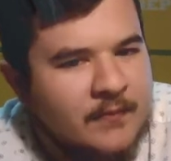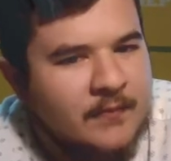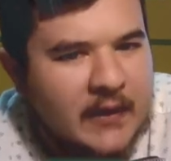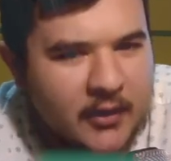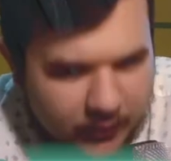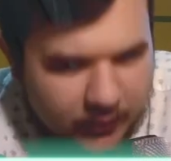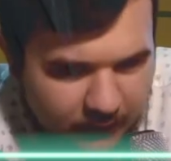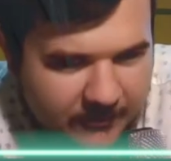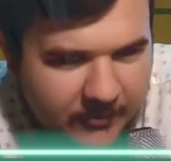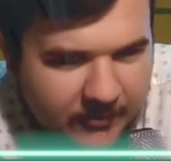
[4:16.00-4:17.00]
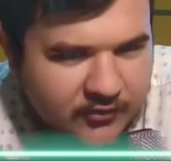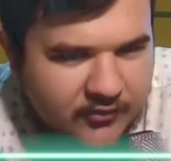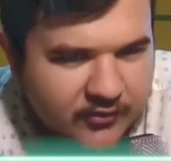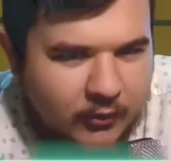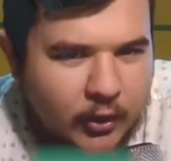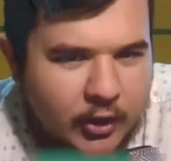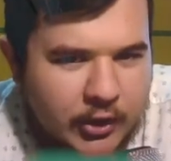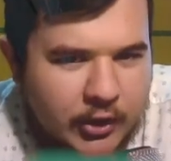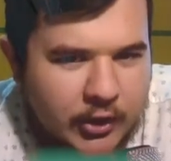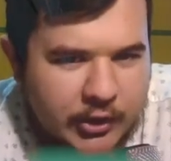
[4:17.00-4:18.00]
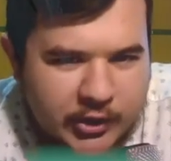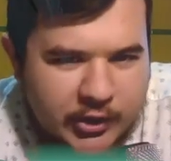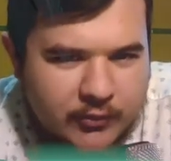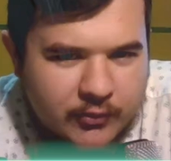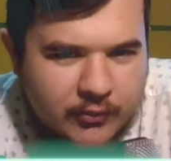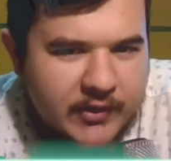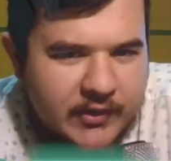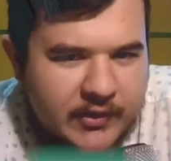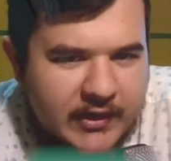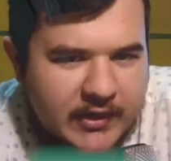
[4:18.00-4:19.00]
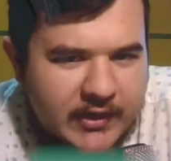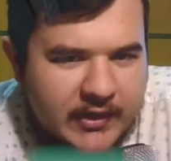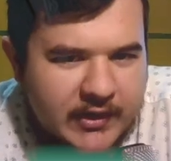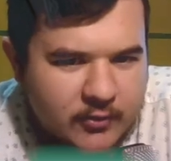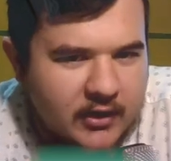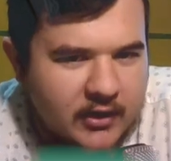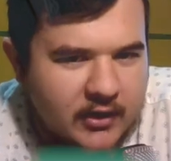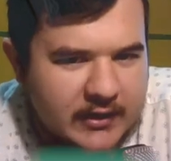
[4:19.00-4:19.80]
You're keeping control. You remove the knight, which was guarding that square.